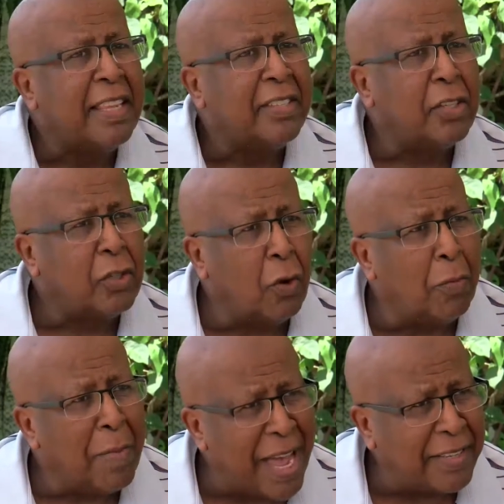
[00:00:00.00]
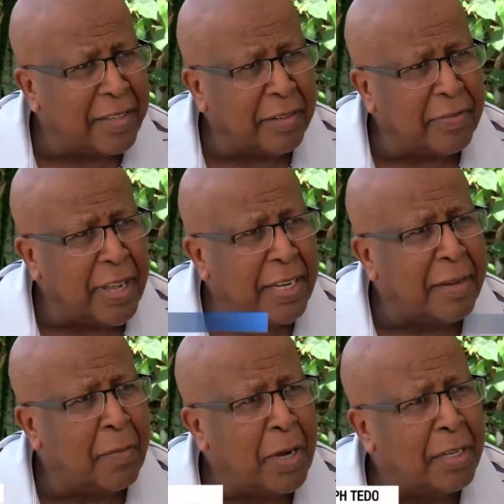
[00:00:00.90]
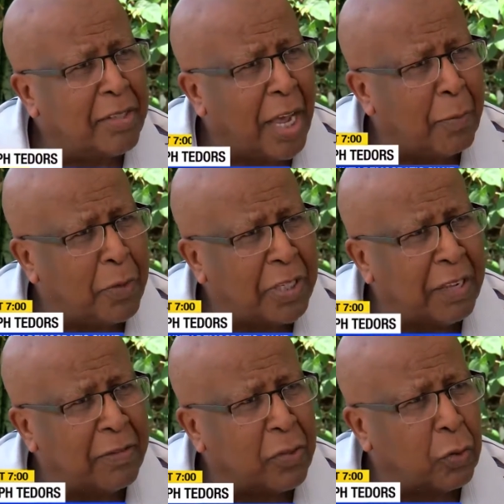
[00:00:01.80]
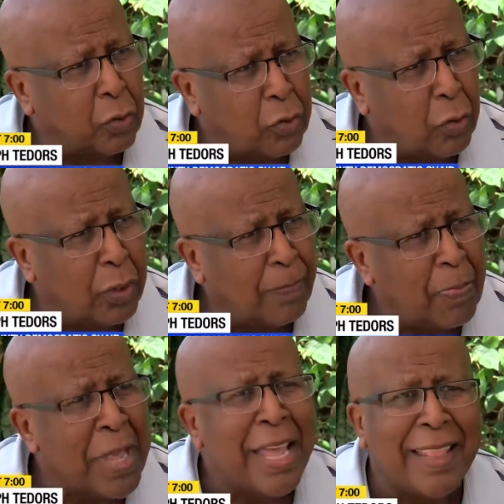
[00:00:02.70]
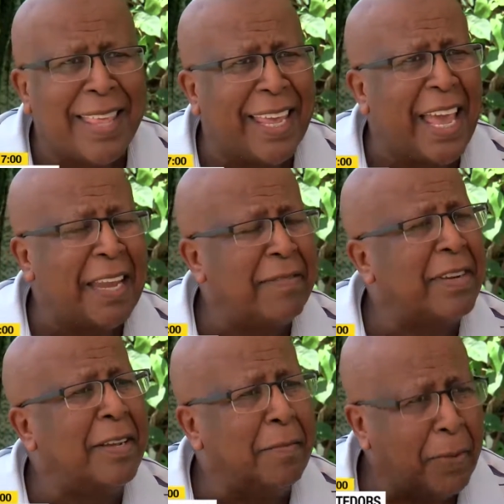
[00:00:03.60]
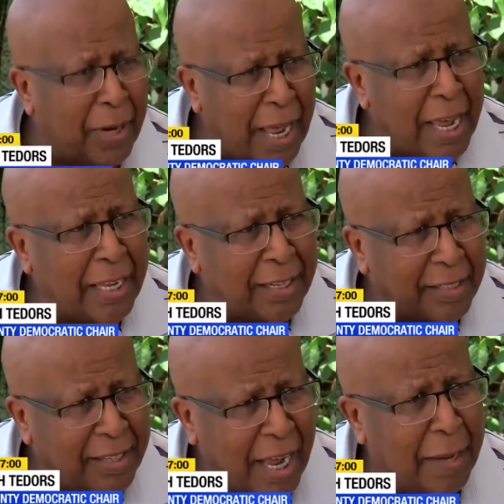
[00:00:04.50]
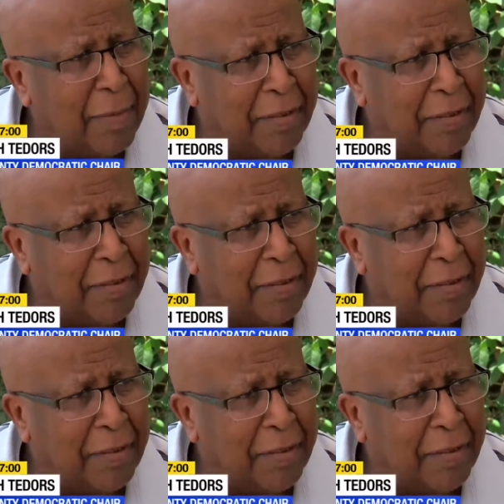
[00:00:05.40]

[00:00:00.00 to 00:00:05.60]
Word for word: This is so massive, and the amount of time was given so short, they can't even comply in the time